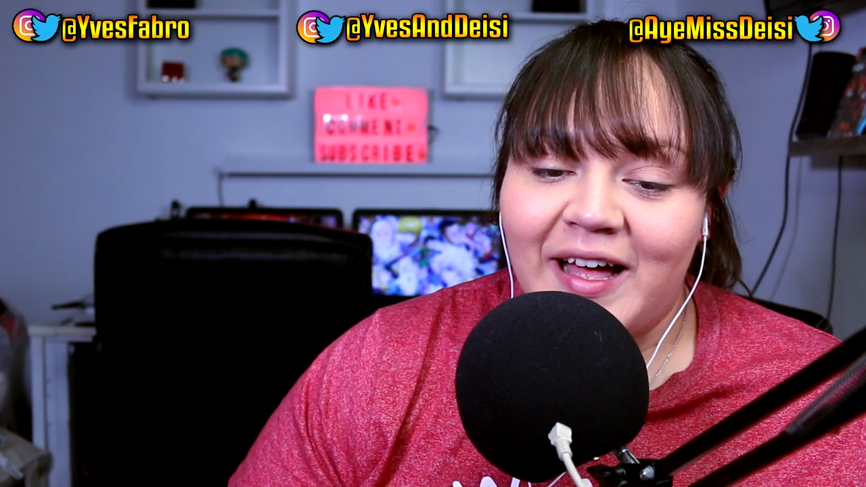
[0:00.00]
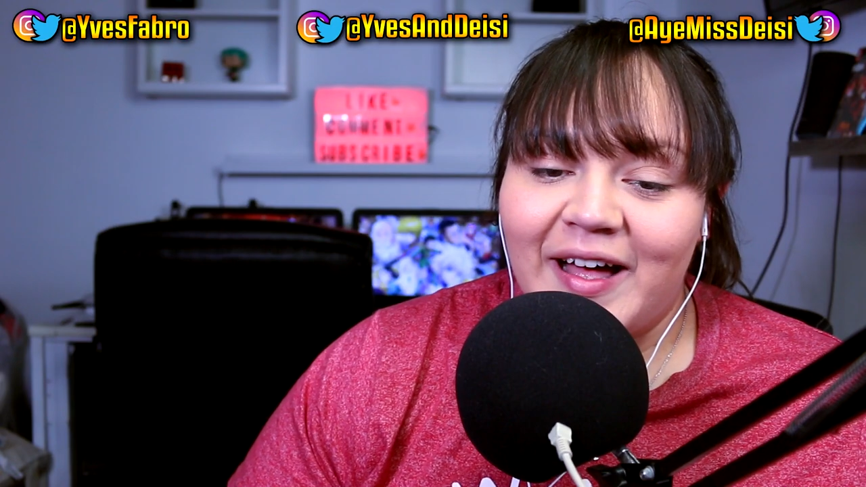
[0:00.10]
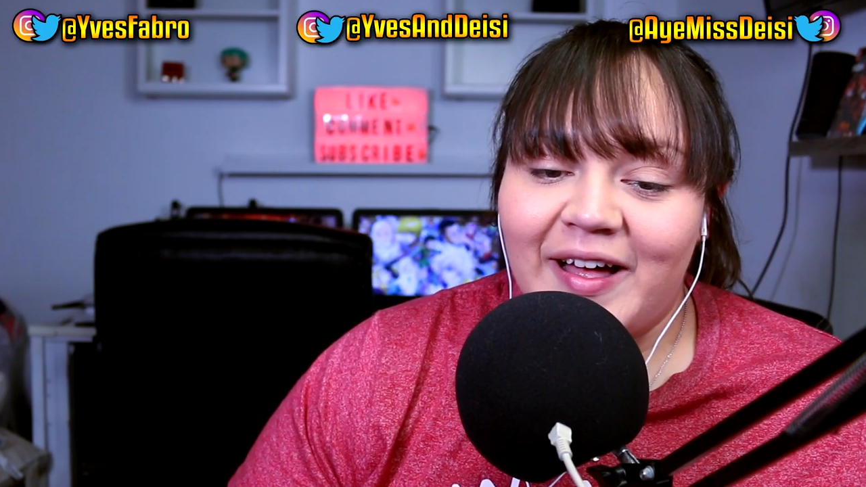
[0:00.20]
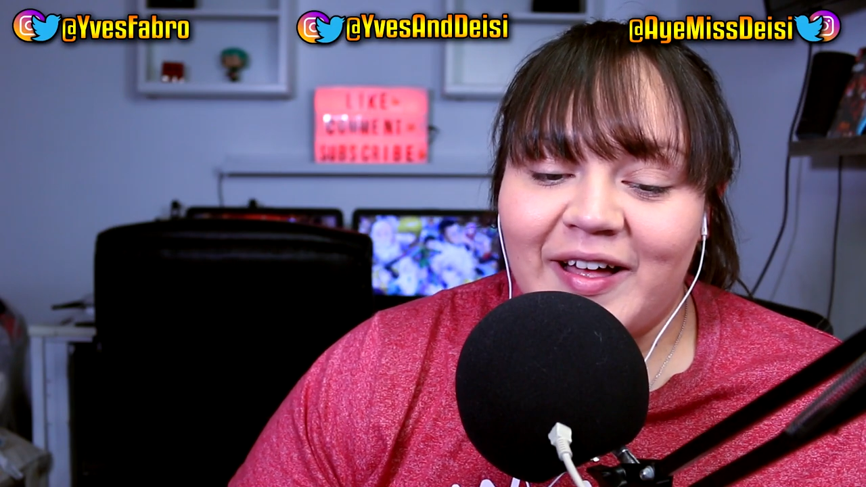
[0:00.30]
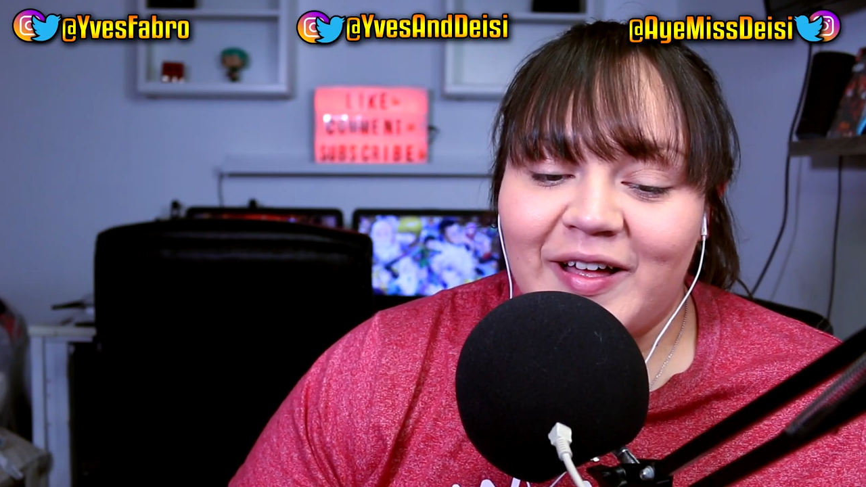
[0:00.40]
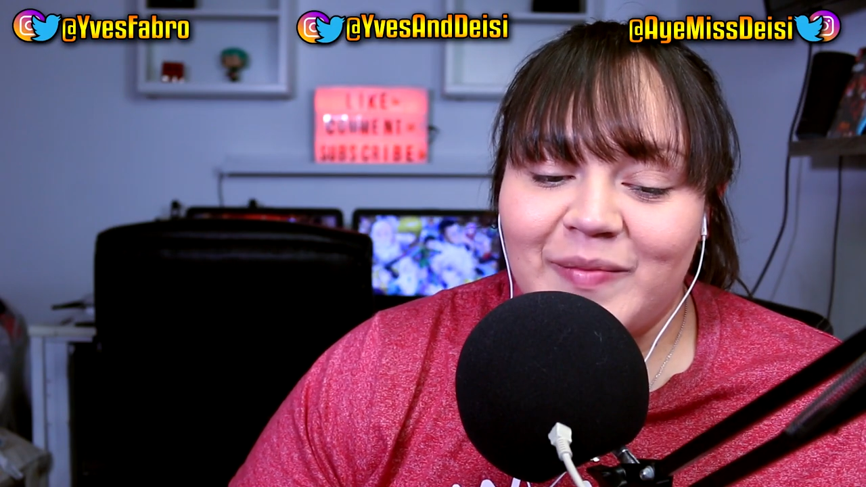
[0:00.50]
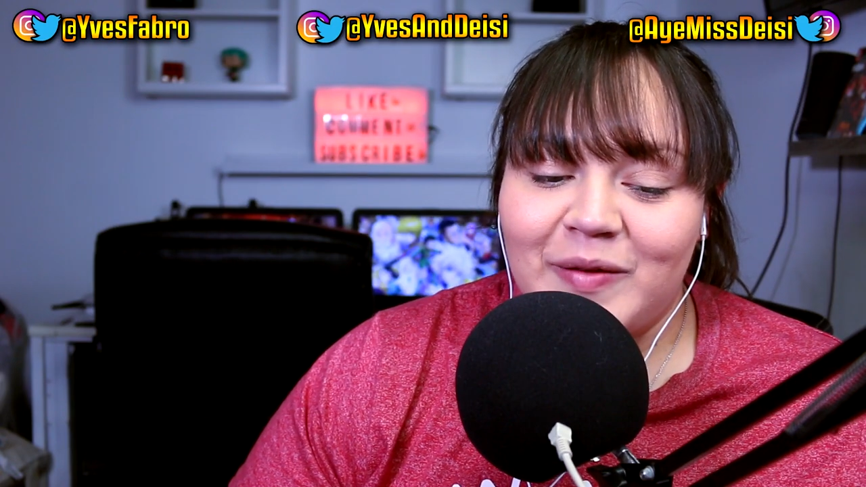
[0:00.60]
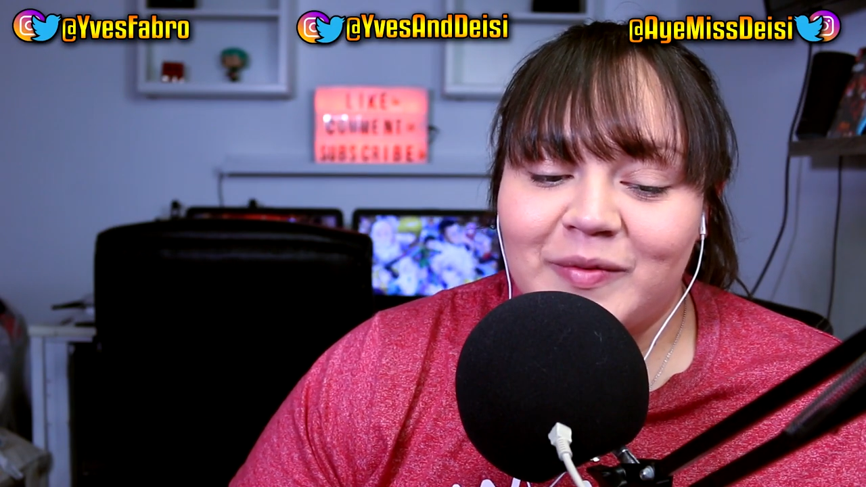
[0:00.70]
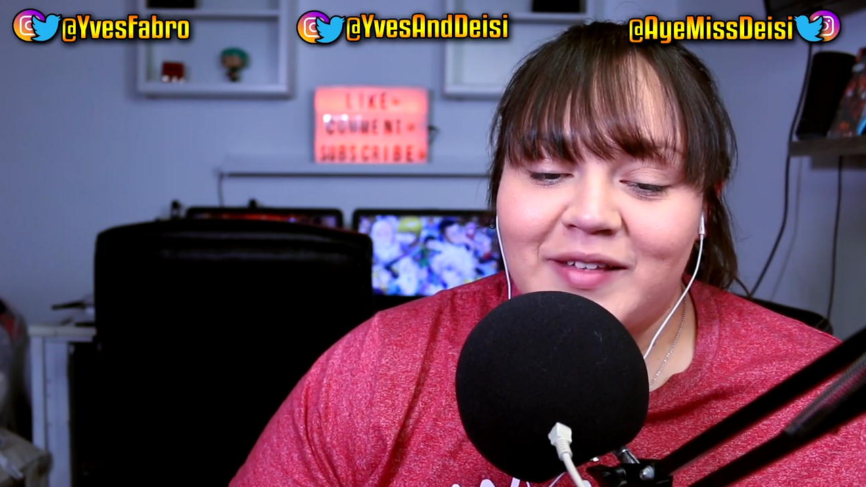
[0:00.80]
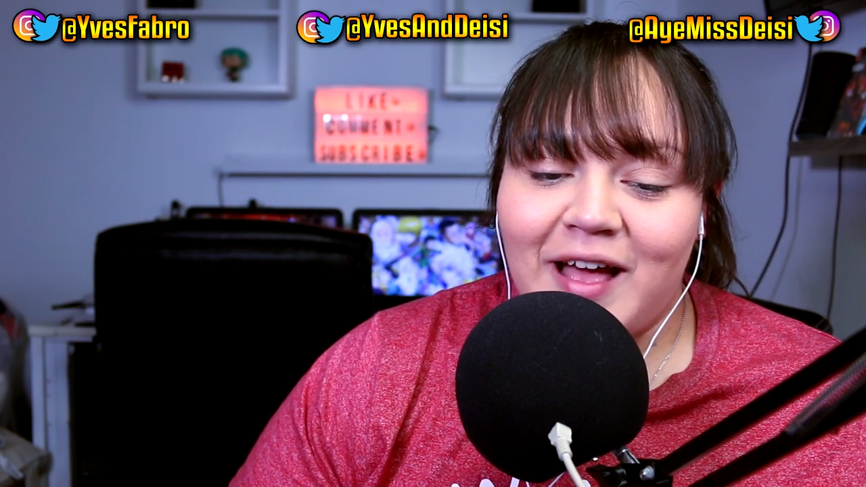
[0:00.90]
Um, it
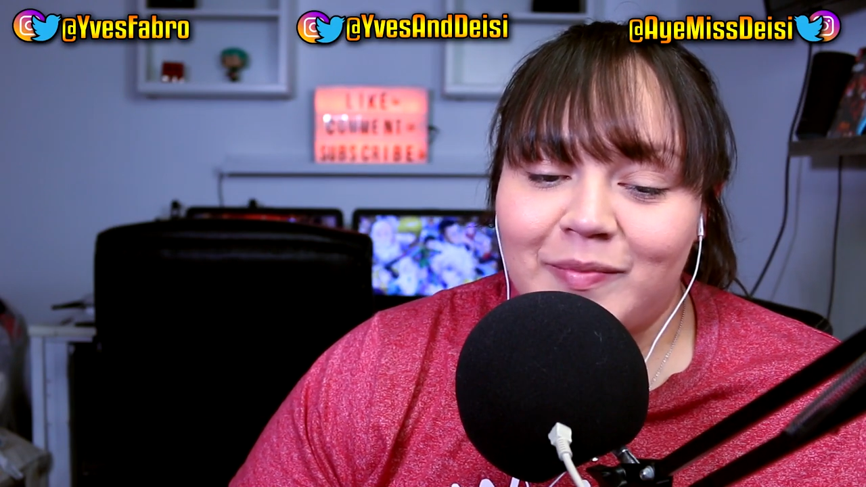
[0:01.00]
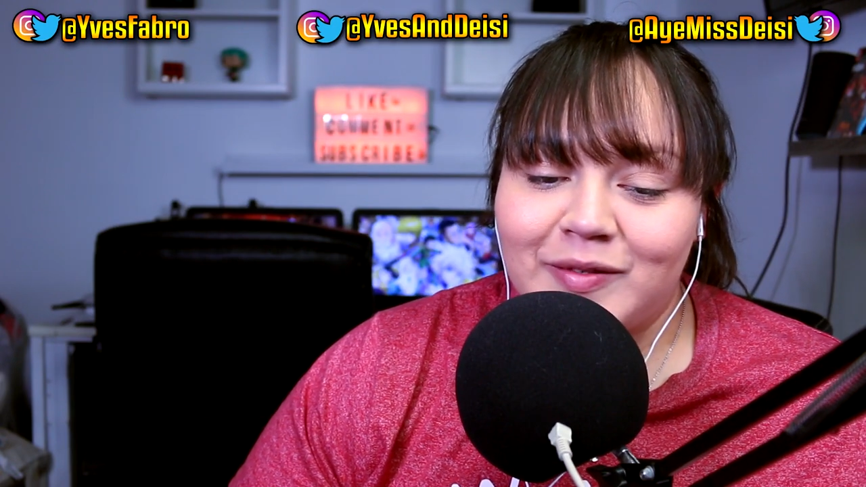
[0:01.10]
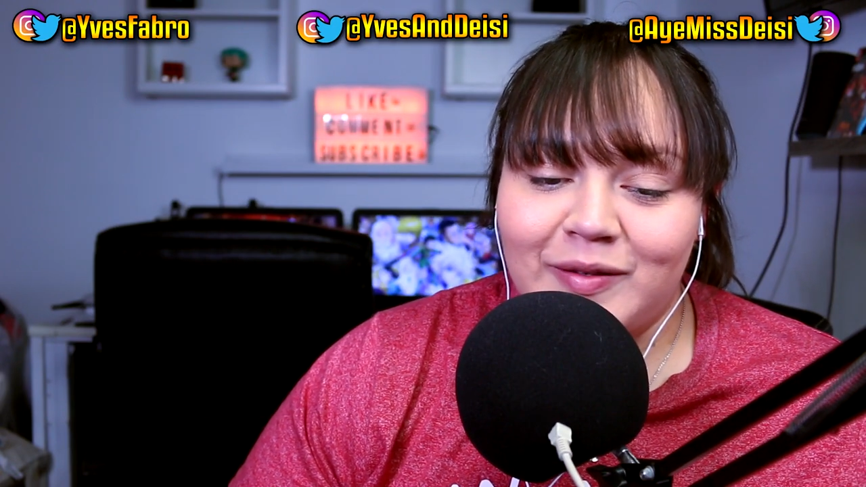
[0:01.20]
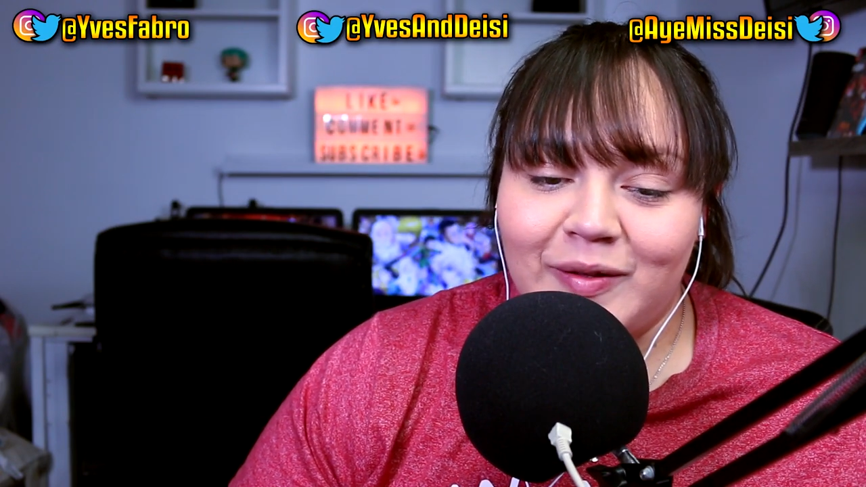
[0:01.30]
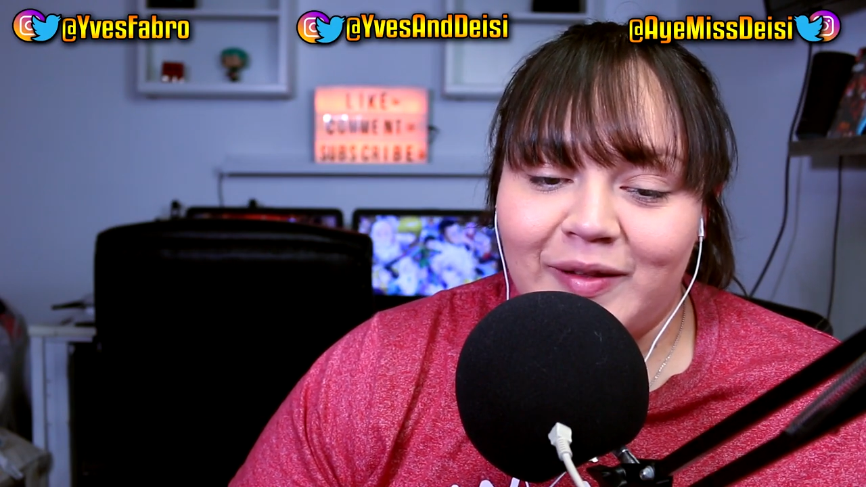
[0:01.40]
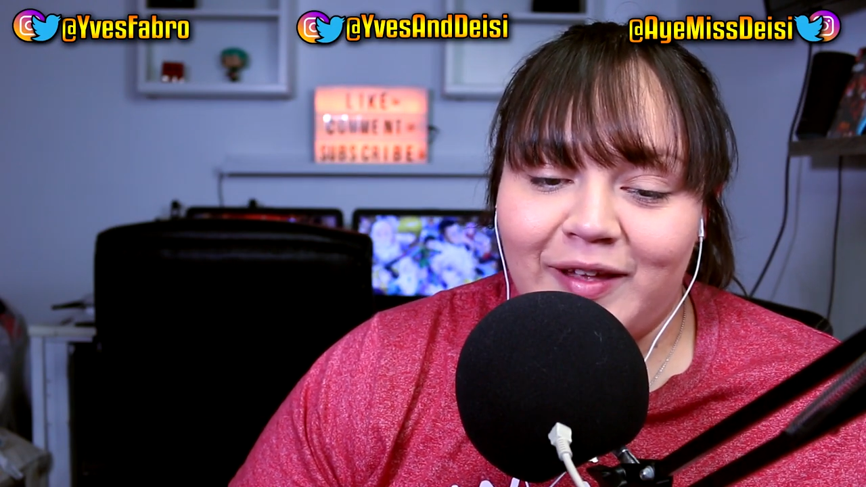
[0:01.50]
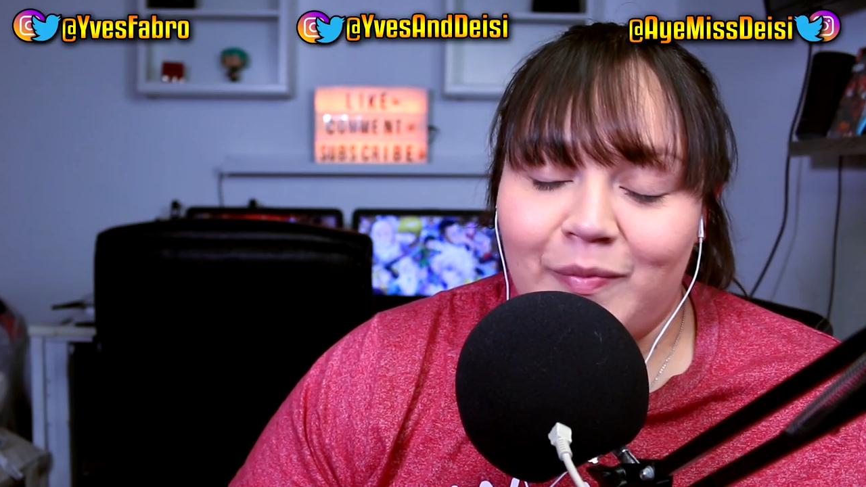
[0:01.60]
was absolutely